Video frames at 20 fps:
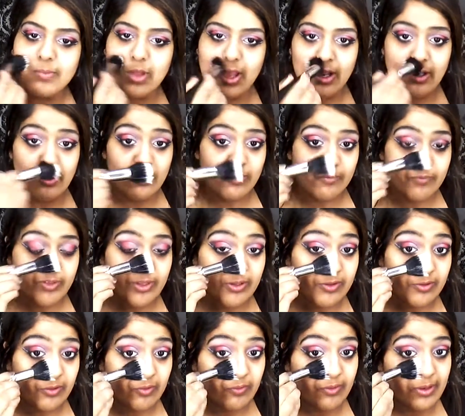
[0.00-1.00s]
I love this
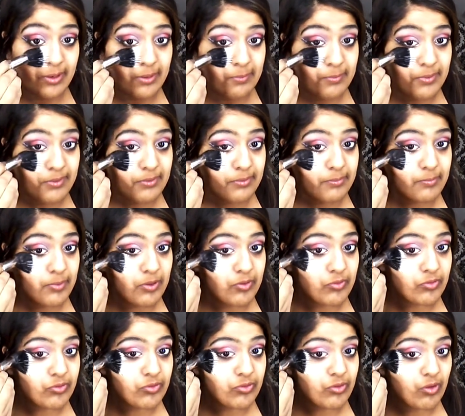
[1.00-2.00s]
cream. It smells
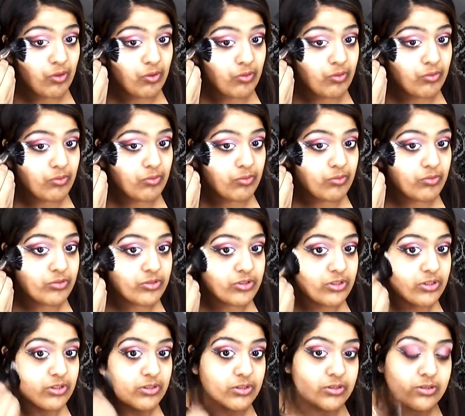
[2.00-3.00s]
so
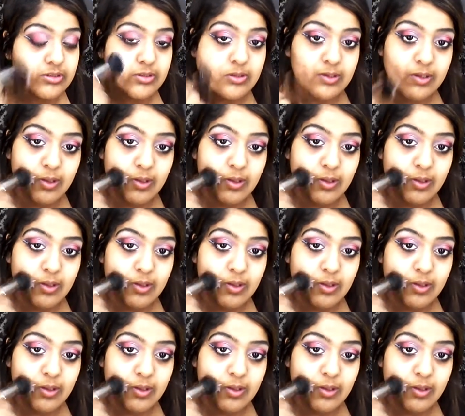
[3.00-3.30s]
gorgeous.